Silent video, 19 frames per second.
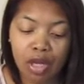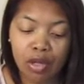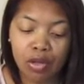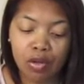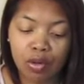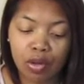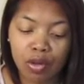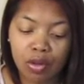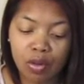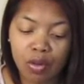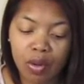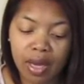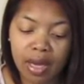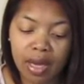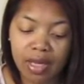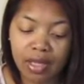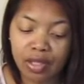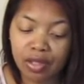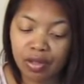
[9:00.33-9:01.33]
You could go
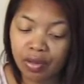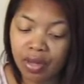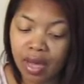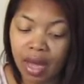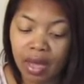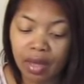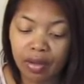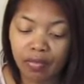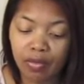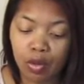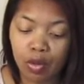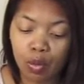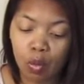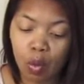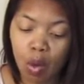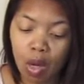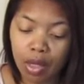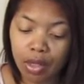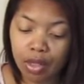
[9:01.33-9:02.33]
ahead and do that if you
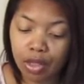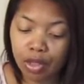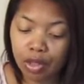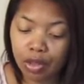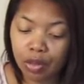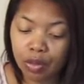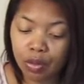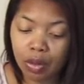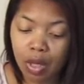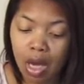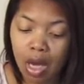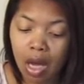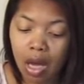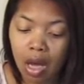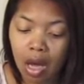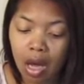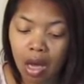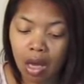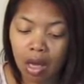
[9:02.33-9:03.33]
want to,
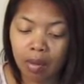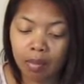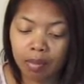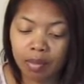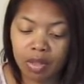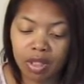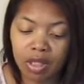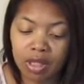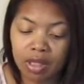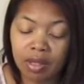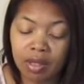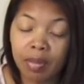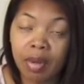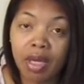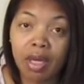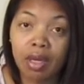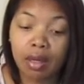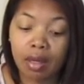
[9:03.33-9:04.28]
just to make